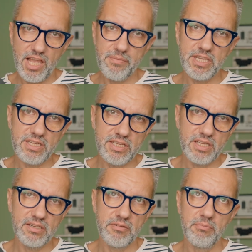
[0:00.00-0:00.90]
I'm
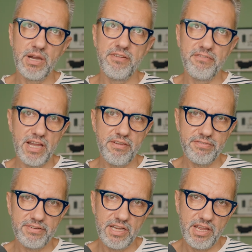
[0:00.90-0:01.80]
getting my
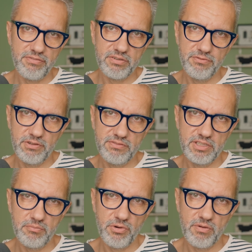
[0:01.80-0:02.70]
wife an iPhone
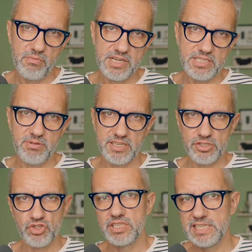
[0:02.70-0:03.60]
15 Pro Max
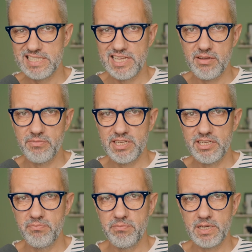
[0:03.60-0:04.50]
because she needs an upgrade,